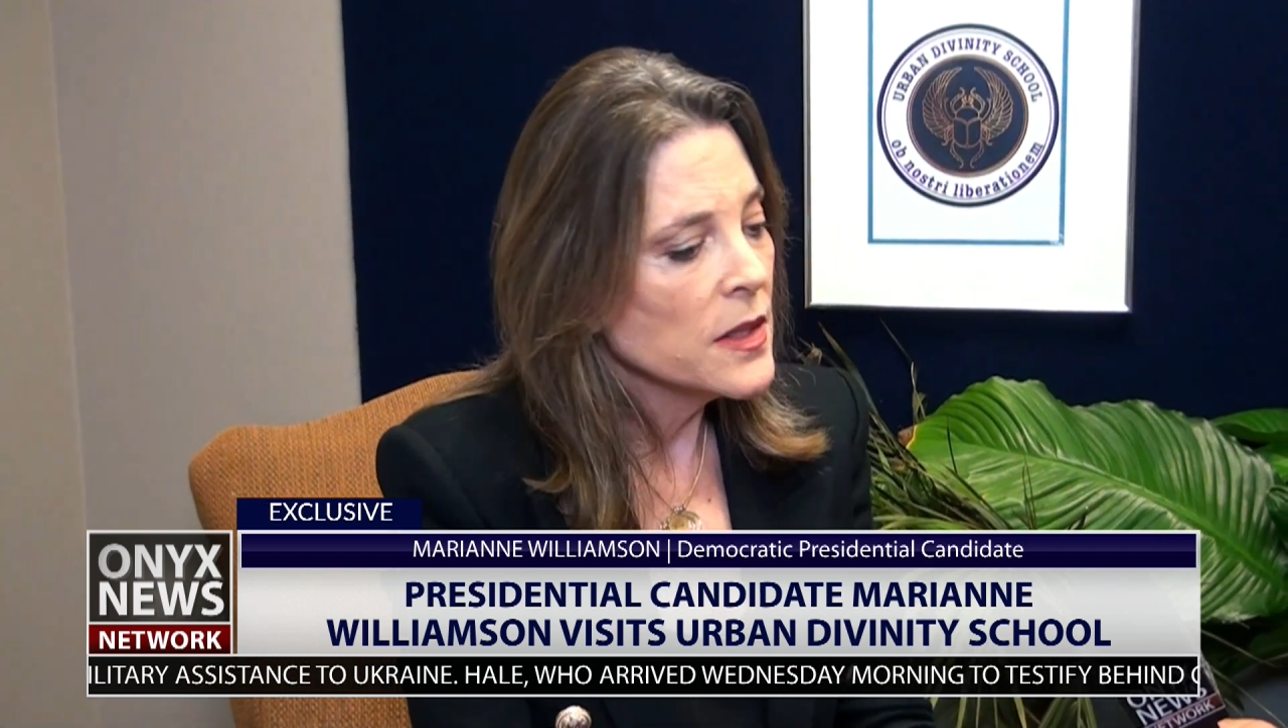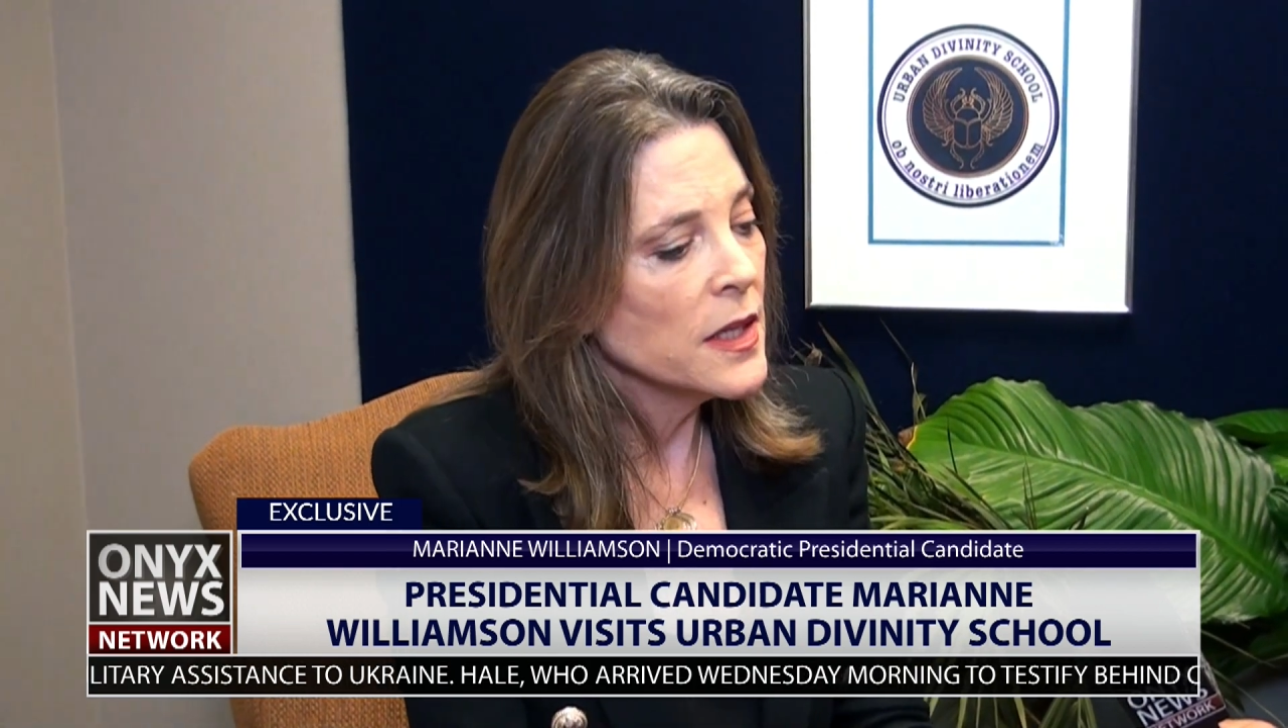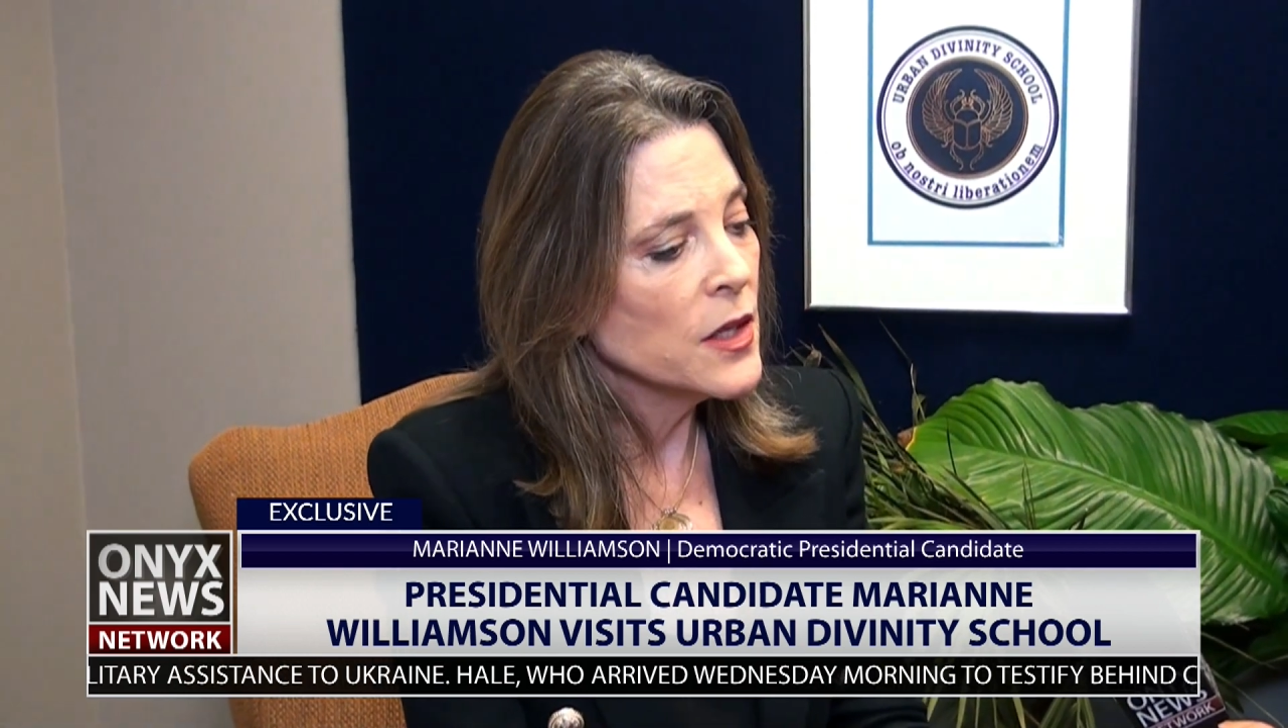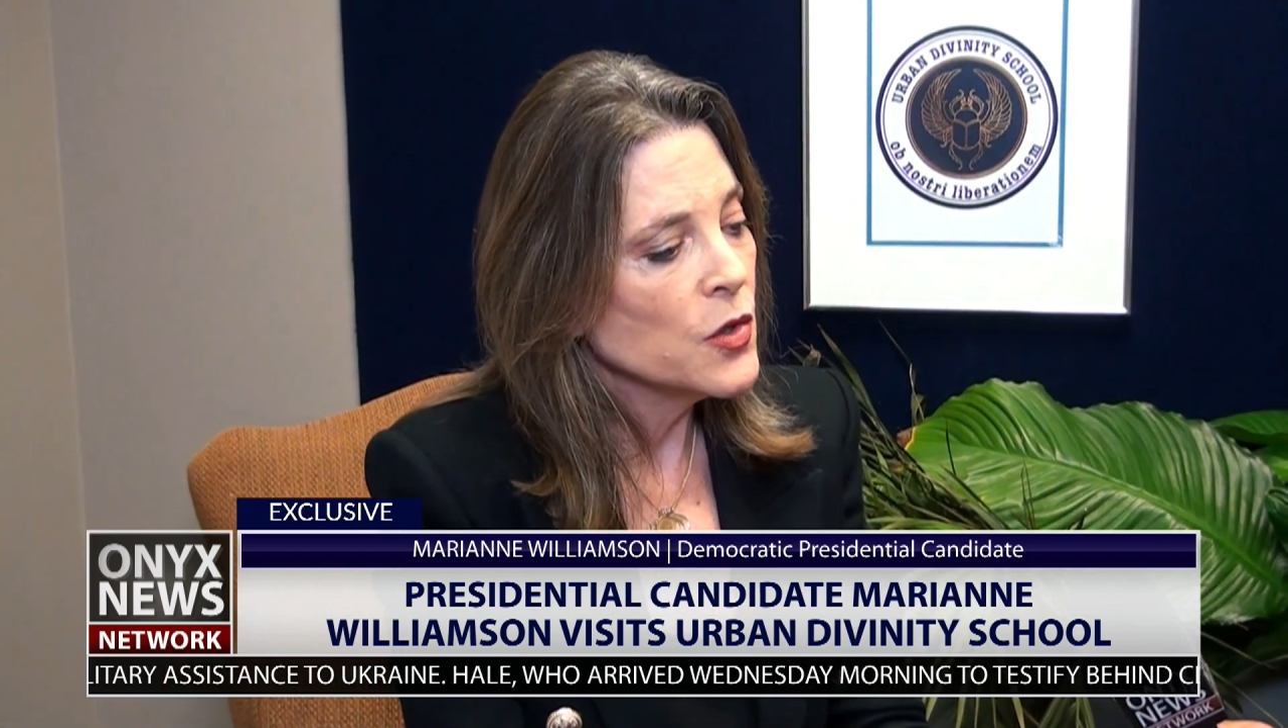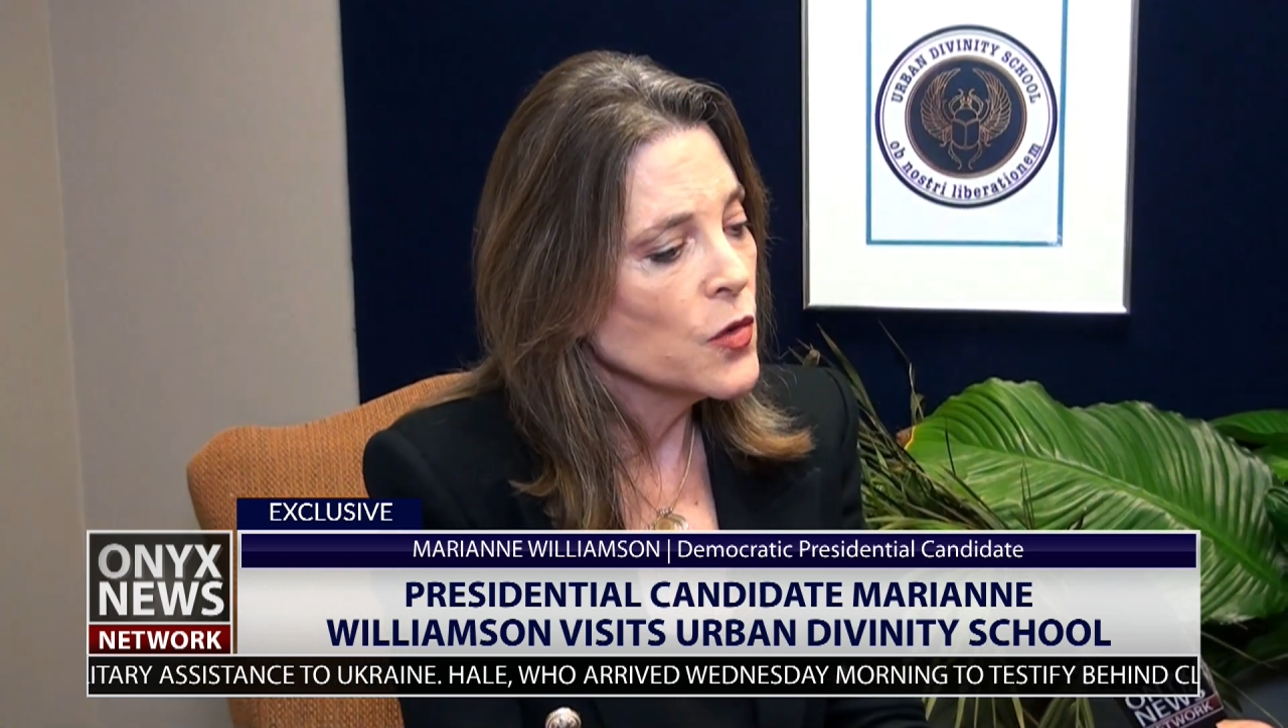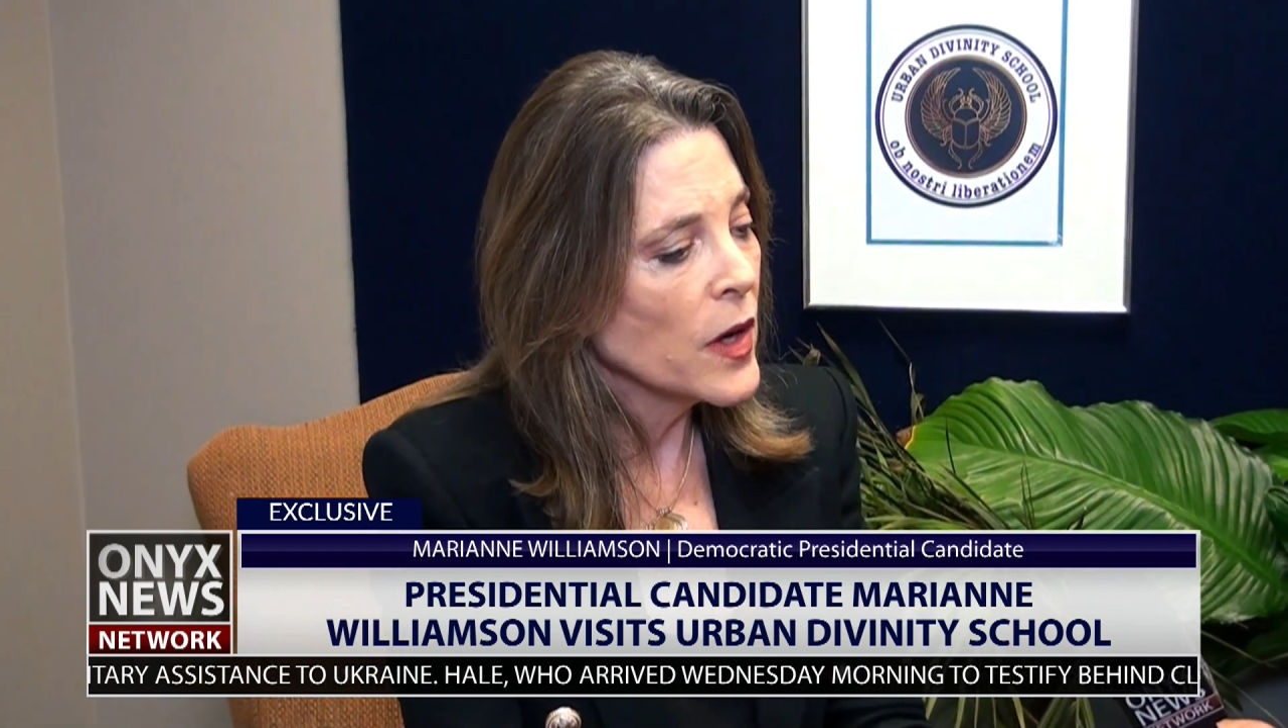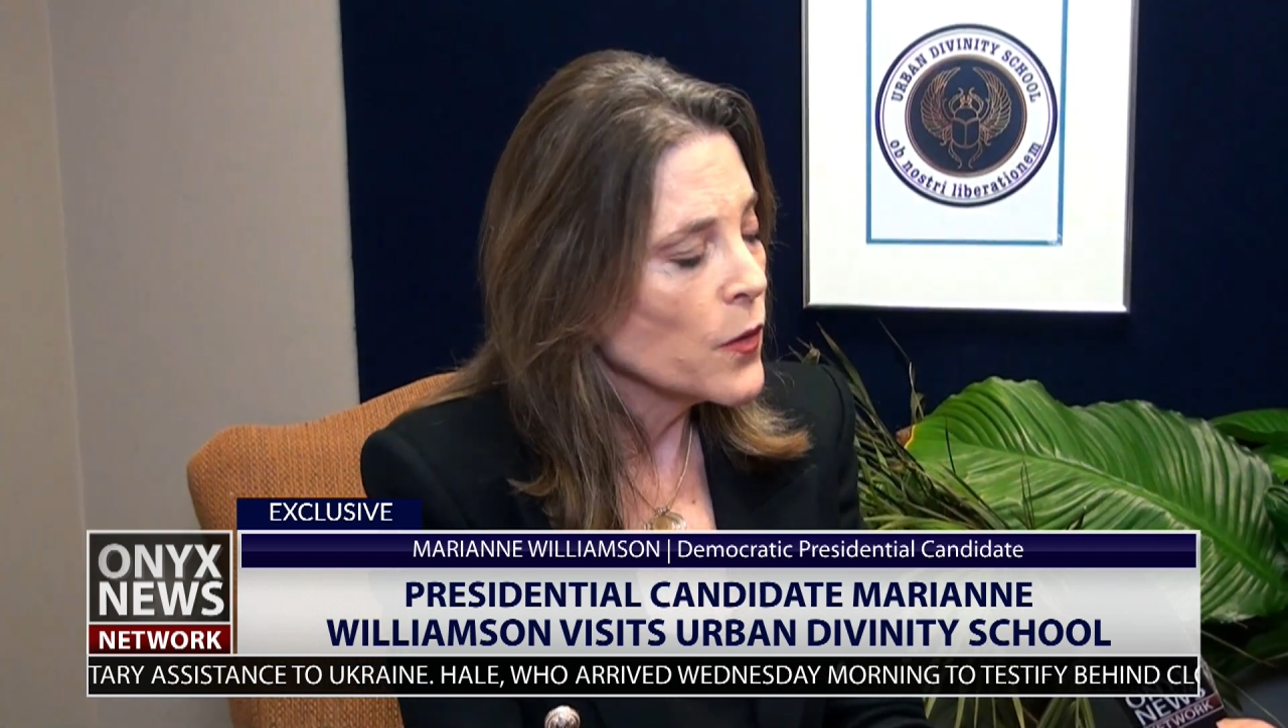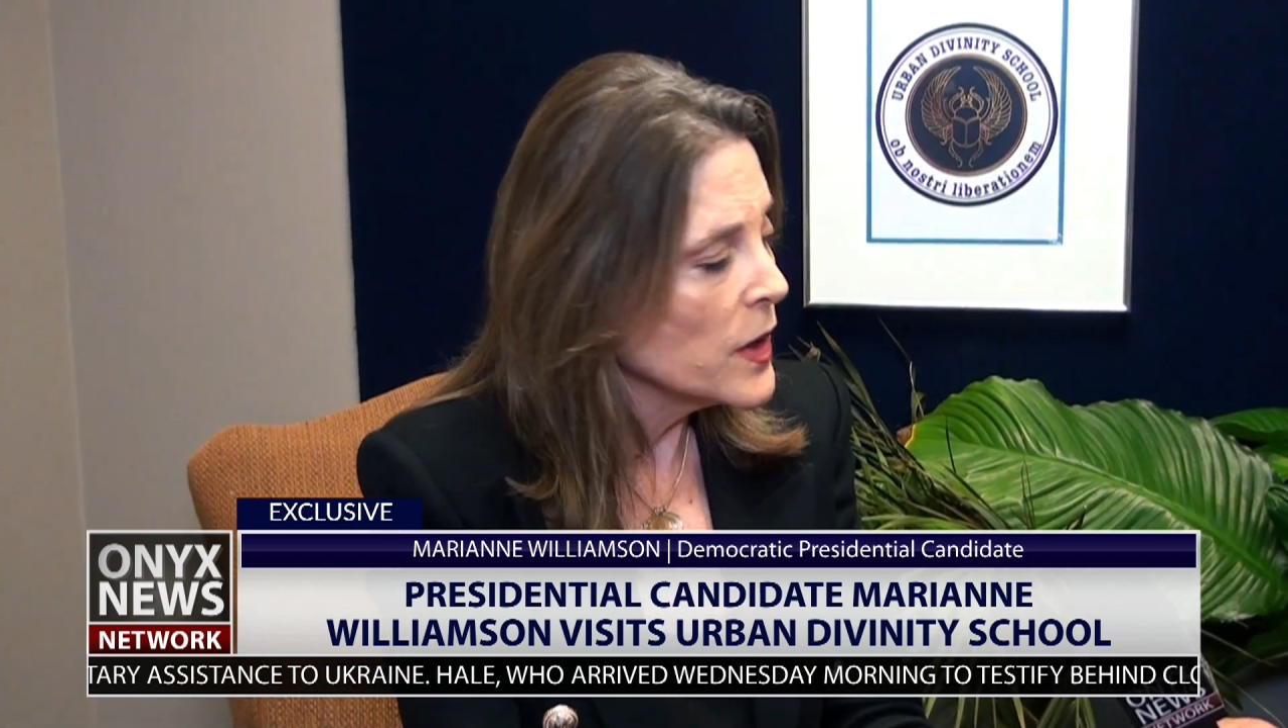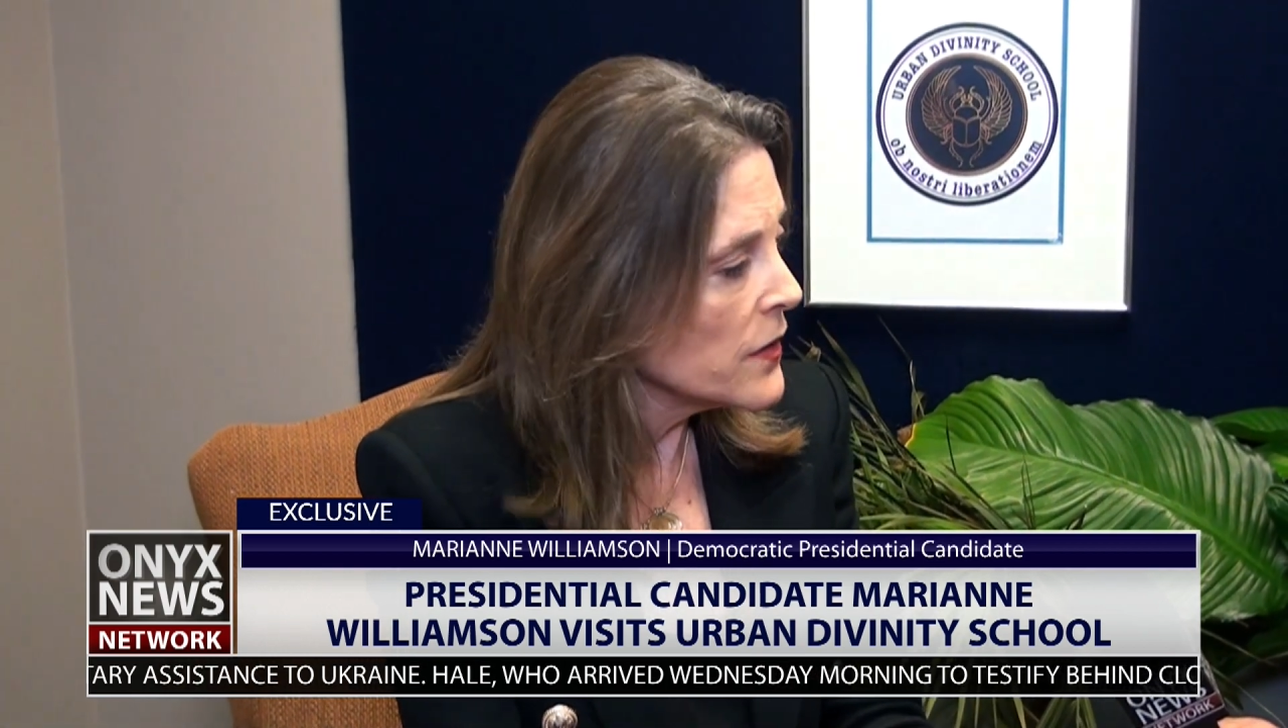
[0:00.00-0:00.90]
then you get